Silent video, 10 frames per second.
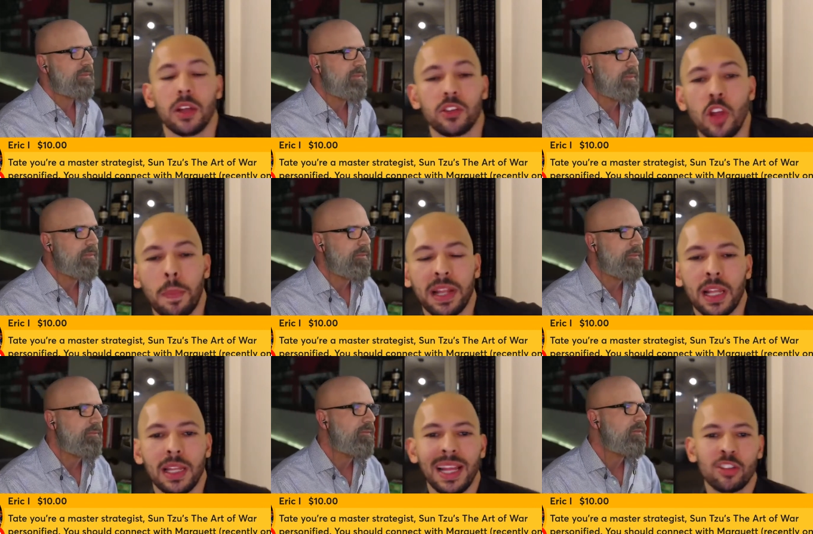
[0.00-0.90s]
Speaker 1: Uh, no, but
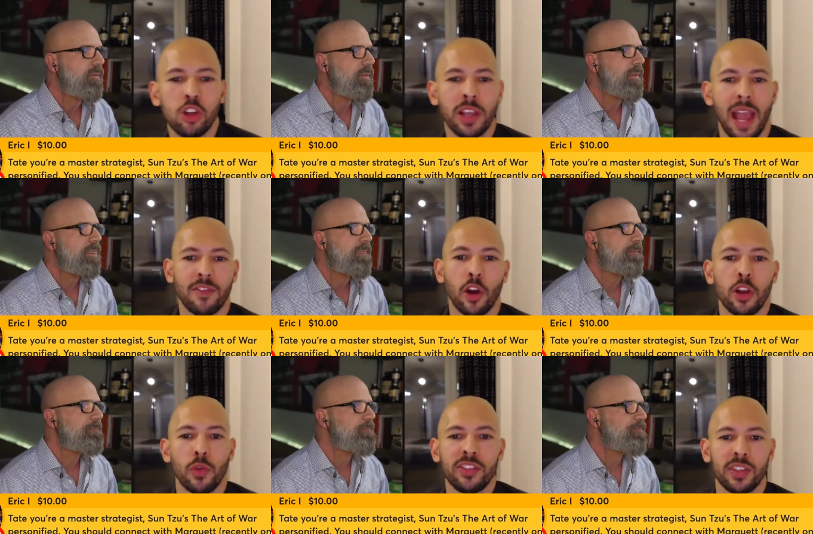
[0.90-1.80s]
l- let's look at
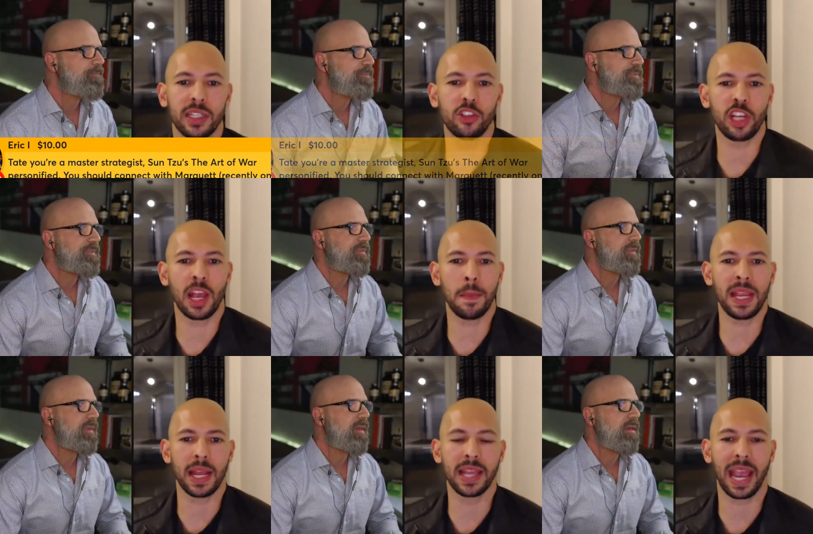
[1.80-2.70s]
very recently
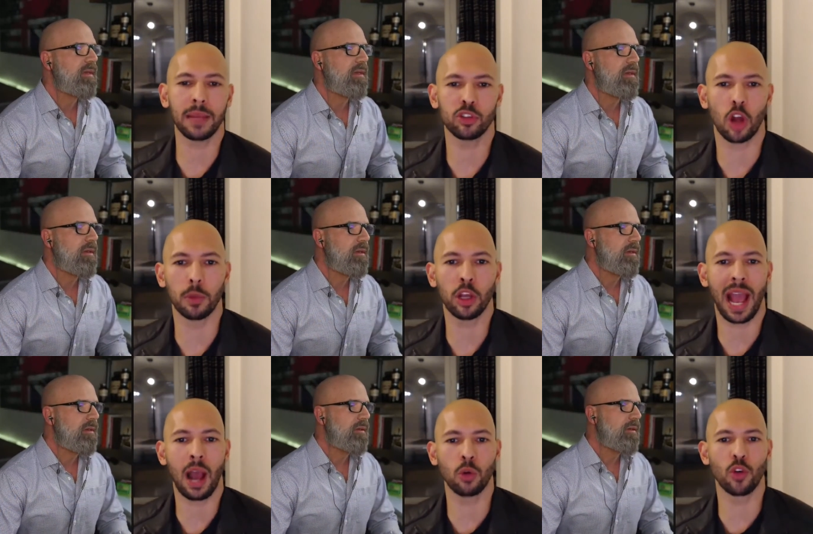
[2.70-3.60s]
GME and GameStop.
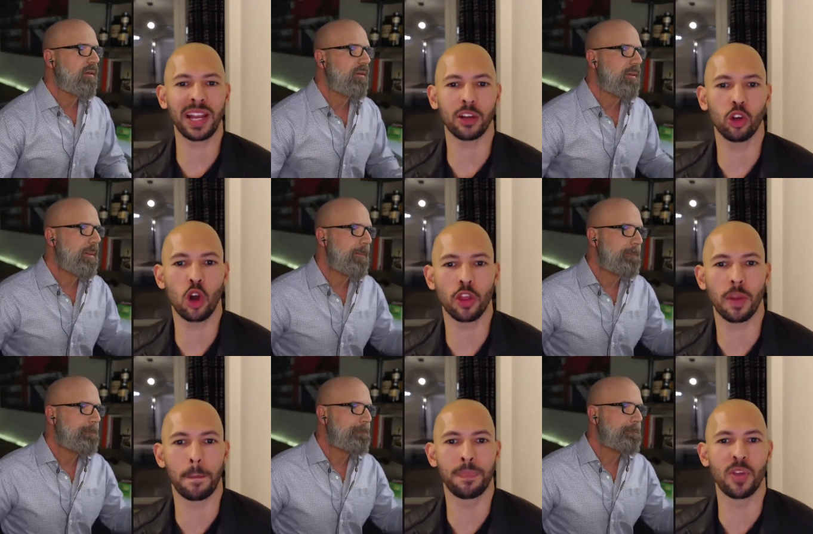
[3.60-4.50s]
Look at how Reddit took
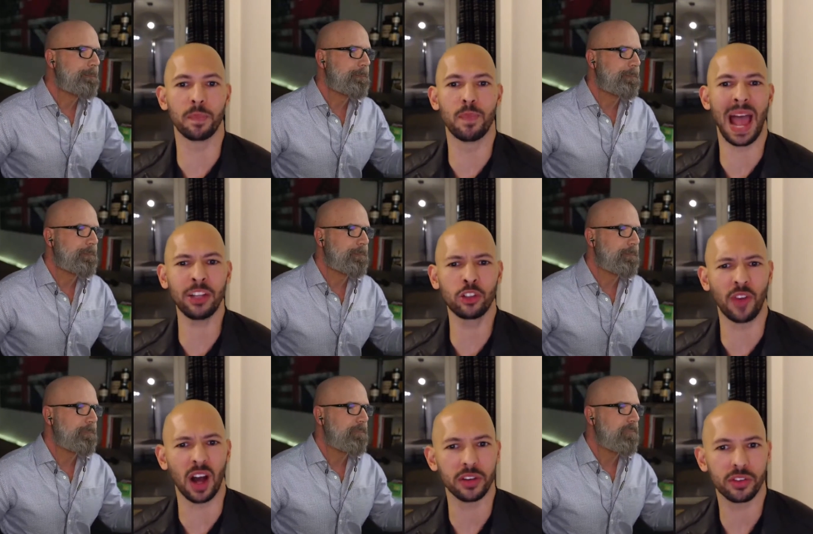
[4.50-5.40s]
on the, the
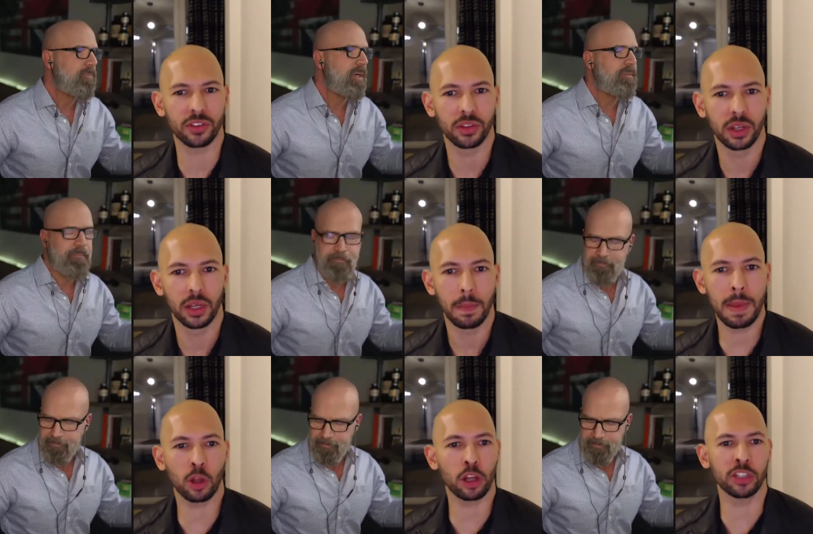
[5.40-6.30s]
hedge funds. Right.
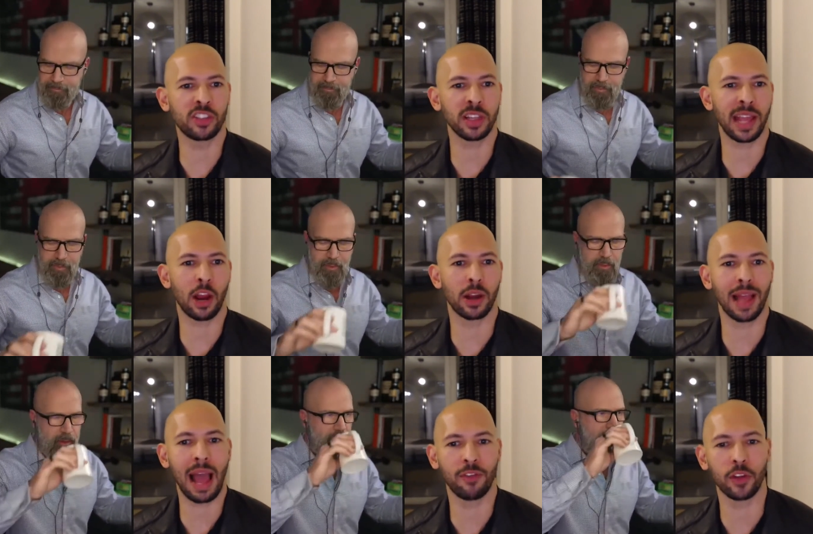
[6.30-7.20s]
People are going to sit there
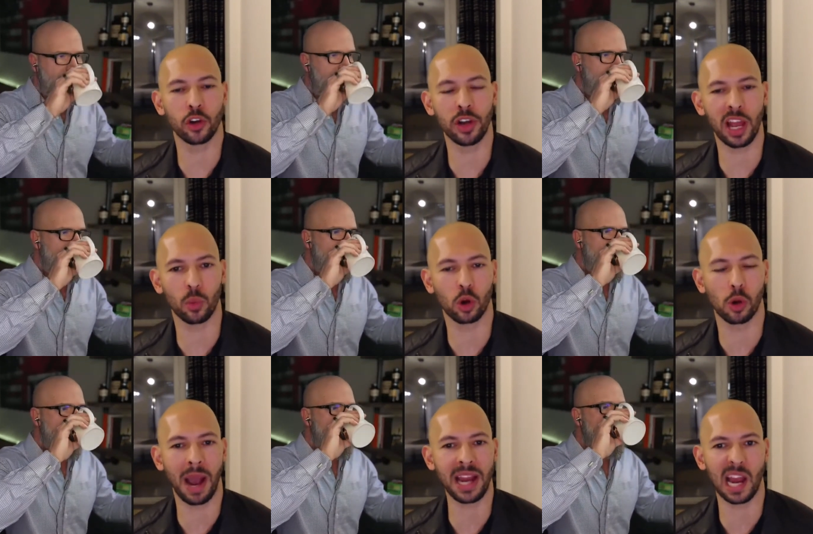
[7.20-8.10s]
and laugh at your
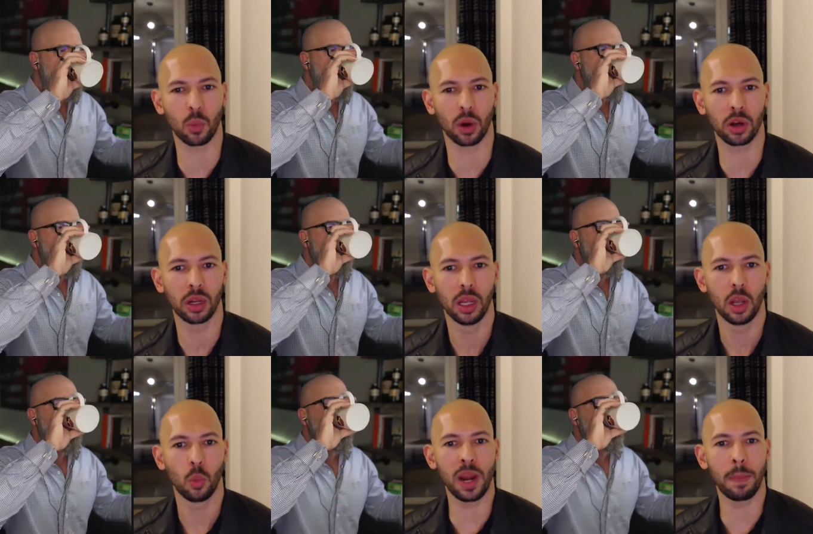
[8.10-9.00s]
network or my network
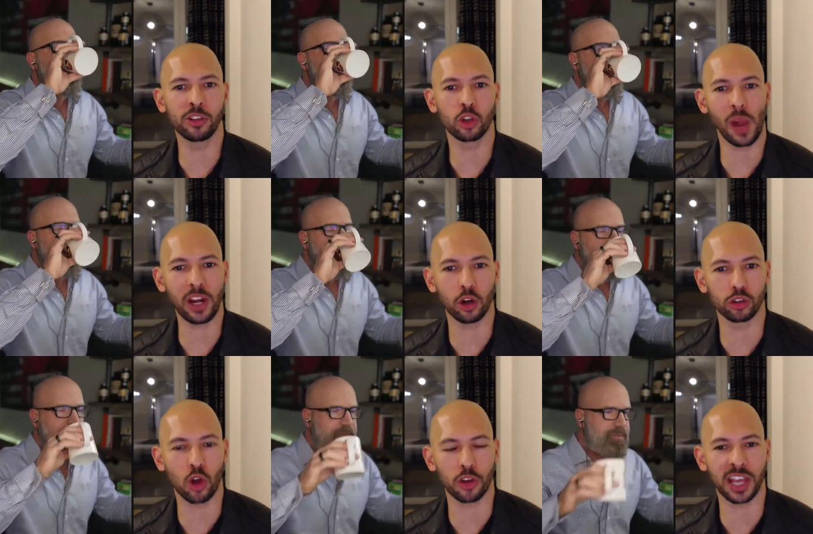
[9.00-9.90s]
when a bunch of Redditors